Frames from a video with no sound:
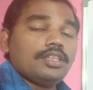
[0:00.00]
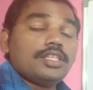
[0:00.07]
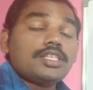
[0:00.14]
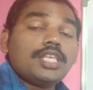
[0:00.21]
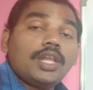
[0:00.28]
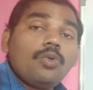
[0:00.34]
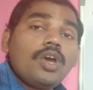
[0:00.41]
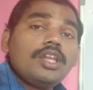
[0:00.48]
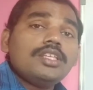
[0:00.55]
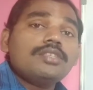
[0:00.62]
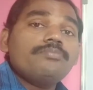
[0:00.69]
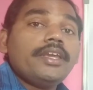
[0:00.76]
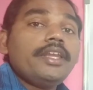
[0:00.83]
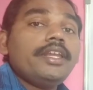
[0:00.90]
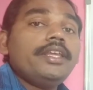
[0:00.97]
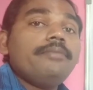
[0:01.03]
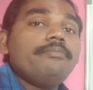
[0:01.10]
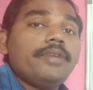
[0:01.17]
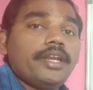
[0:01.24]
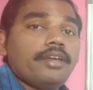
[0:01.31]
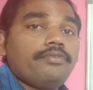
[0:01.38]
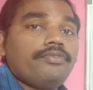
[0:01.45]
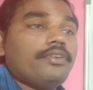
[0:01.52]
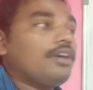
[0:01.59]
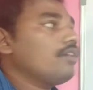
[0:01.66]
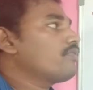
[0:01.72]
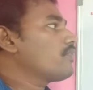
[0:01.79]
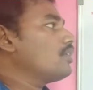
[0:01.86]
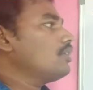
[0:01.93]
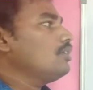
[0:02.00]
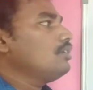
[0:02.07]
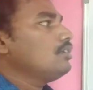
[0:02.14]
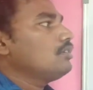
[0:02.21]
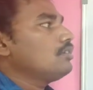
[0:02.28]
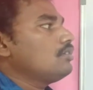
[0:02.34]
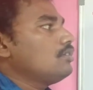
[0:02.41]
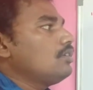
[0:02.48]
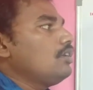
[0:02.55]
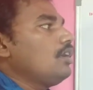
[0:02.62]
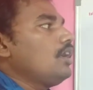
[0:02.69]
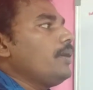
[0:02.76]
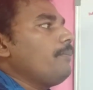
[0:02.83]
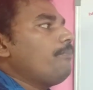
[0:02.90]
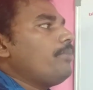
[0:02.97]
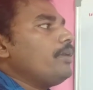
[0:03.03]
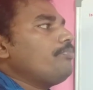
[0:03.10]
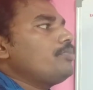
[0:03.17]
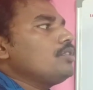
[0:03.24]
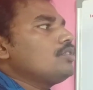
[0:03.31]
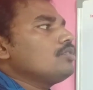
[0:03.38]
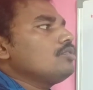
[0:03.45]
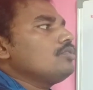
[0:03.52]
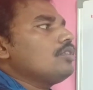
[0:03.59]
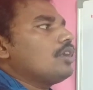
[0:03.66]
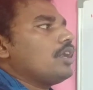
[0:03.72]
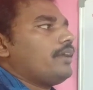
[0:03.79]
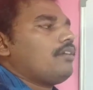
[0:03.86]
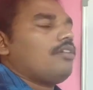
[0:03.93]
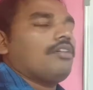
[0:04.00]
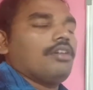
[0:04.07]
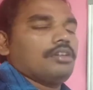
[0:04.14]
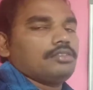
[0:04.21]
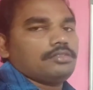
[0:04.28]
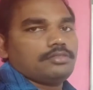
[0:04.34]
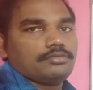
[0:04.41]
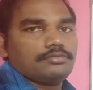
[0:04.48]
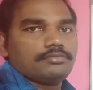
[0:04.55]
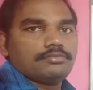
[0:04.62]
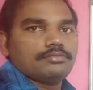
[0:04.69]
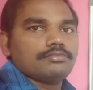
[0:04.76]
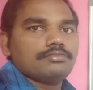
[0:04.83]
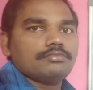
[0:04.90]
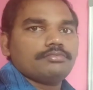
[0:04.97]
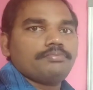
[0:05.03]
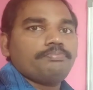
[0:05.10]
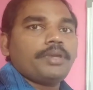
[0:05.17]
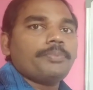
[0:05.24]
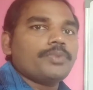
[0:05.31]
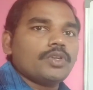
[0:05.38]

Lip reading: cell wall is mainly made up of peptidoglycan. The